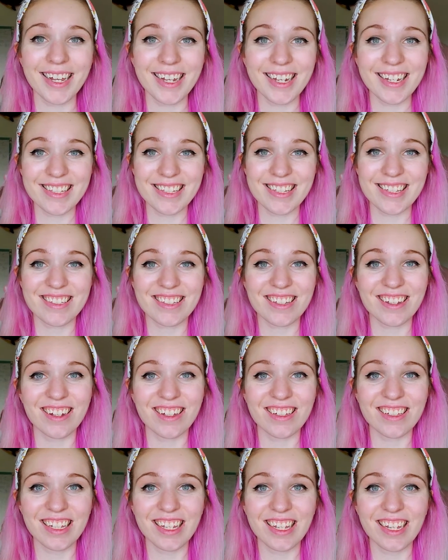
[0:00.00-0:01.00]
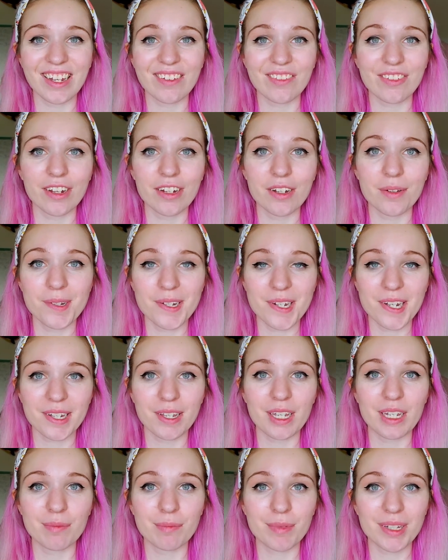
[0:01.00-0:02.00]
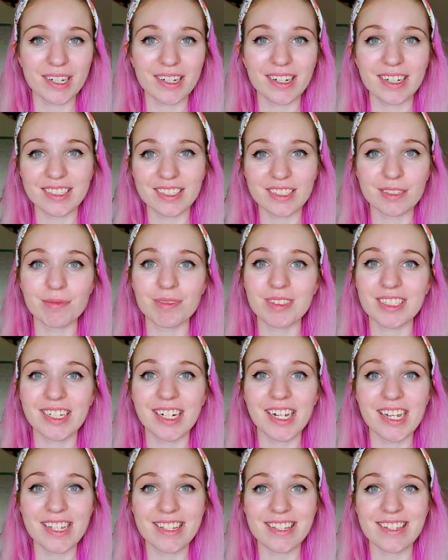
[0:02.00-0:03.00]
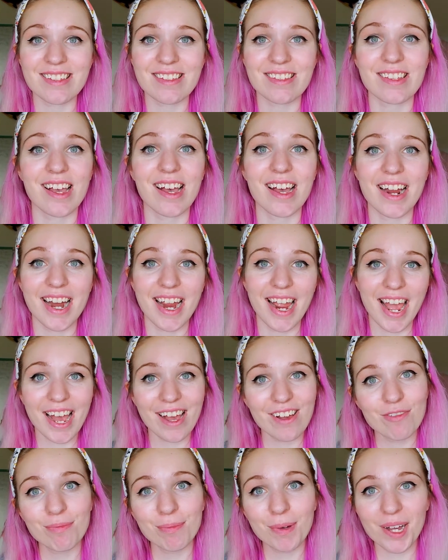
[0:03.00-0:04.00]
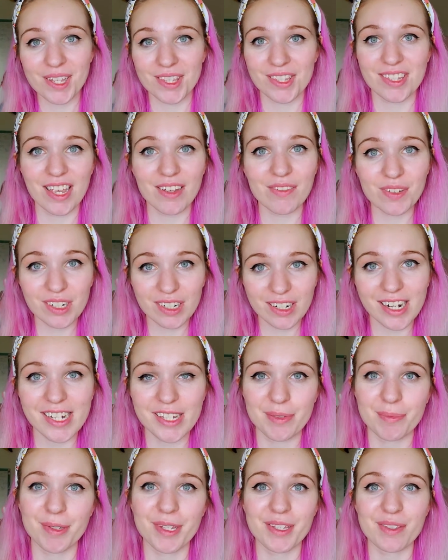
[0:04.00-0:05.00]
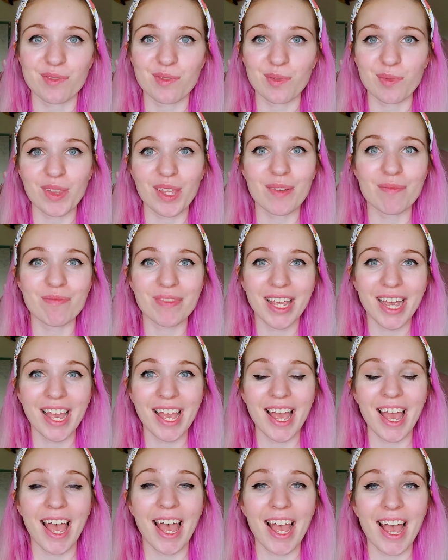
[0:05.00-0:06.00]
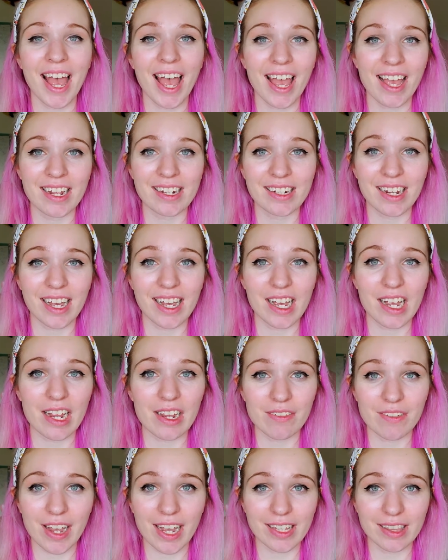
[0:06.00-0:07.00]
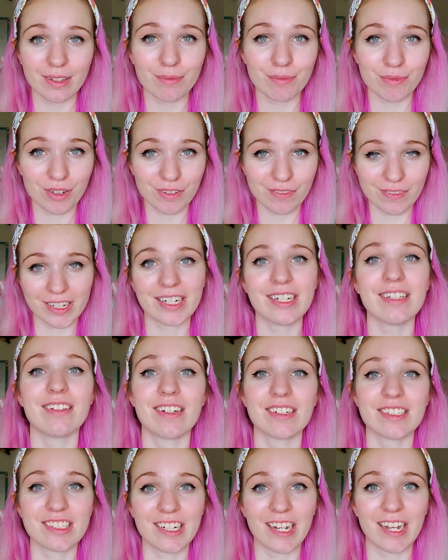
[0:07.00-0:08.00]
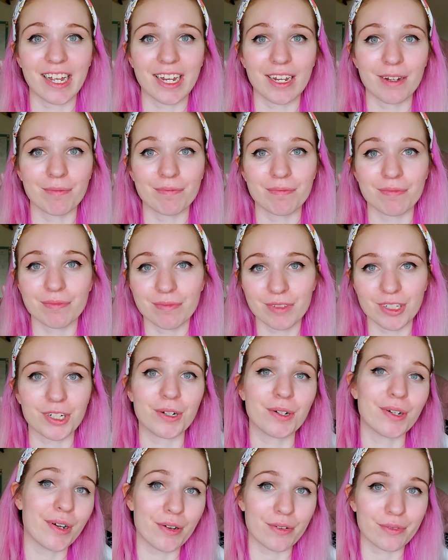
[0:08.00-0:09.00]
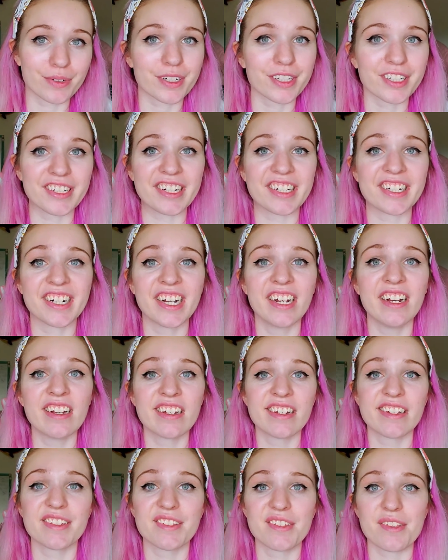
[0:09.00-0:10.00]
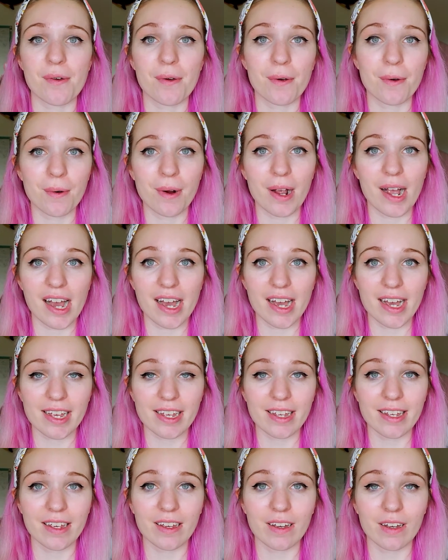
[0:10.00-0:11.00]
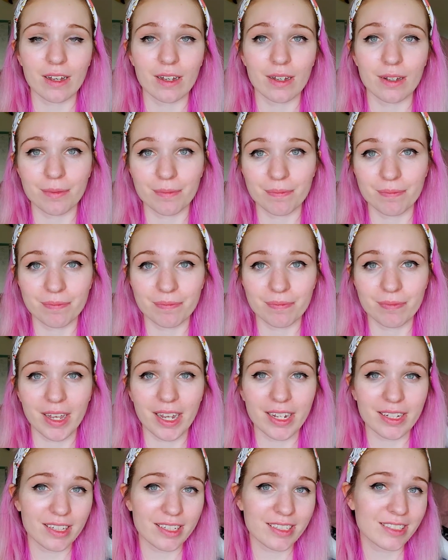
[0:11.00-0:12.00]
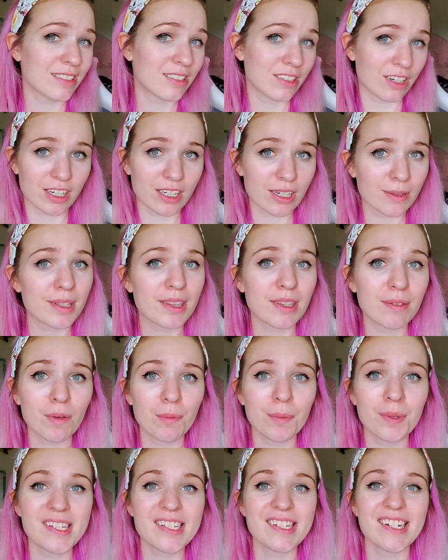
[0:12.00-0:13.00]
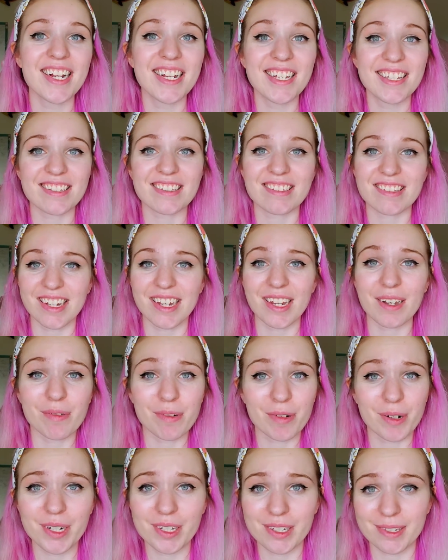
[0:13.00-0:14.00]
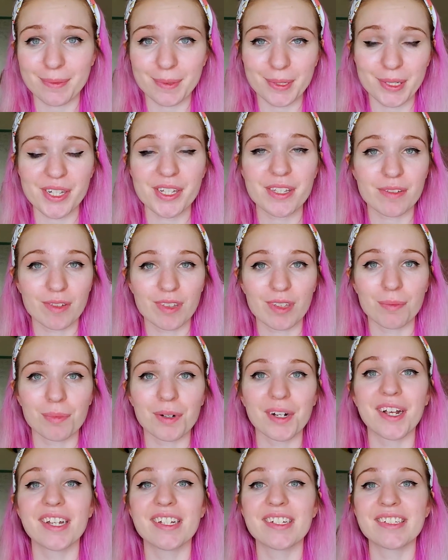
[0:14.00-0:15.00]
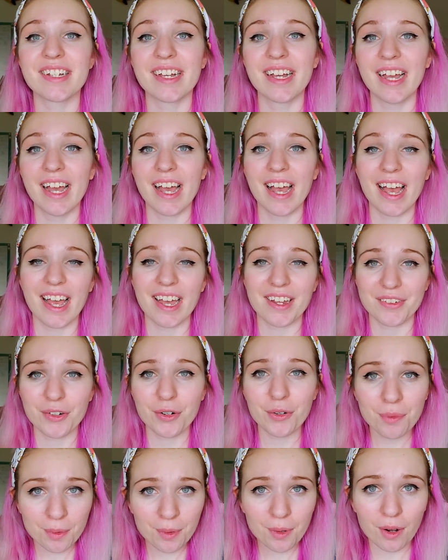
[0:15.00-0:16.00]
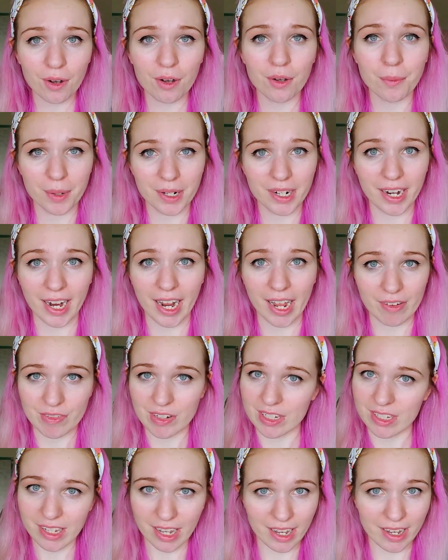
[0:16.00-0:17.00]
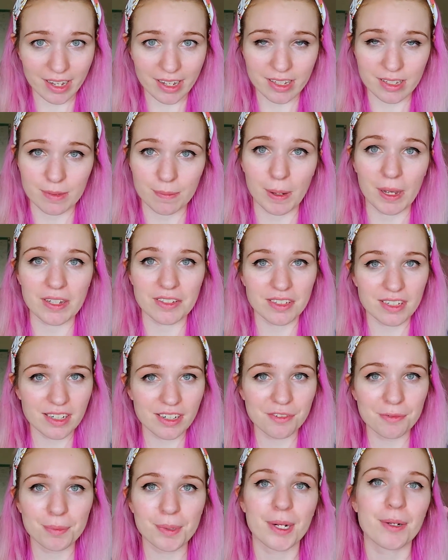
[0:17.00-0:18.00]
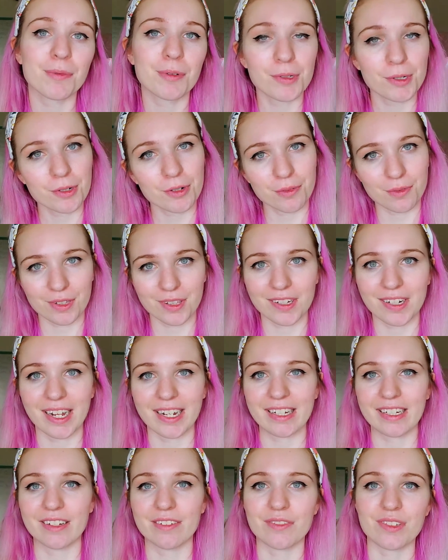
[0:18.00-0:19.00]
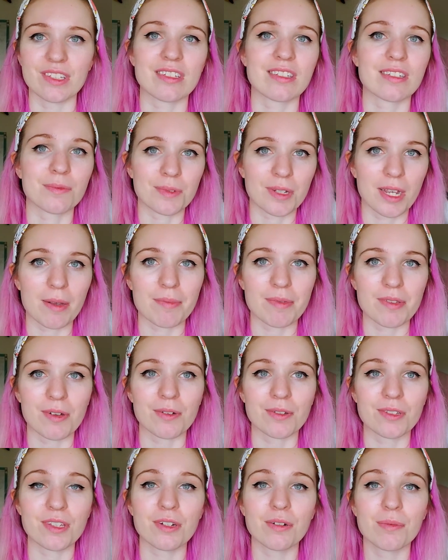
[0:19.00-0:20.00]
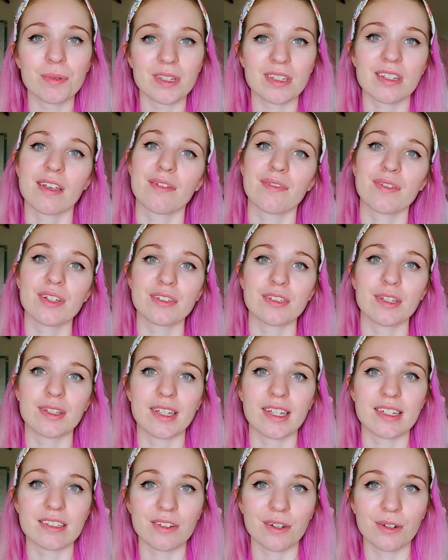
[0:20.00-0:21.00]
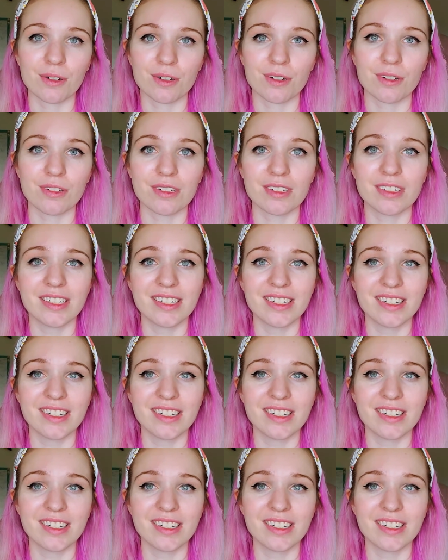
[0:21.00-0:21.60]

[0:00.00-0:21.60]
guys, it's Kali. I'm going to be talking about Miccostumes today since I have bought 7 cosplays from them and I've had them for a very long time, you know, over a year. So I'd like to talk about them a bit today since I am quite experienced with the brand. And overall, what I have to say is positive, but I will go over the negatives and some tips also because I feel that that all